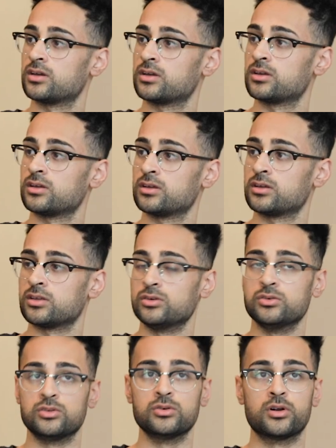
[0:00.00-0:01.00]
You feel me? Yeah.
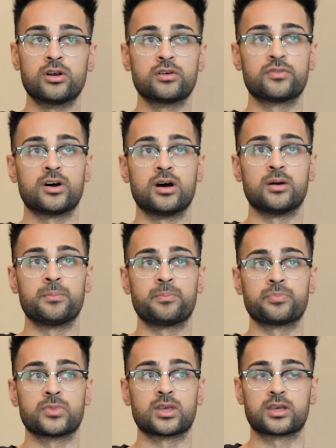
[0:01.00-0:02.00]
You, you heard of
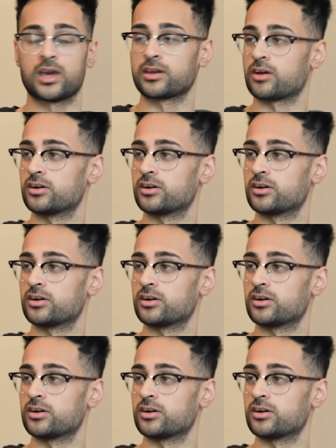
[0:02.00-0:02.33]
um, Ken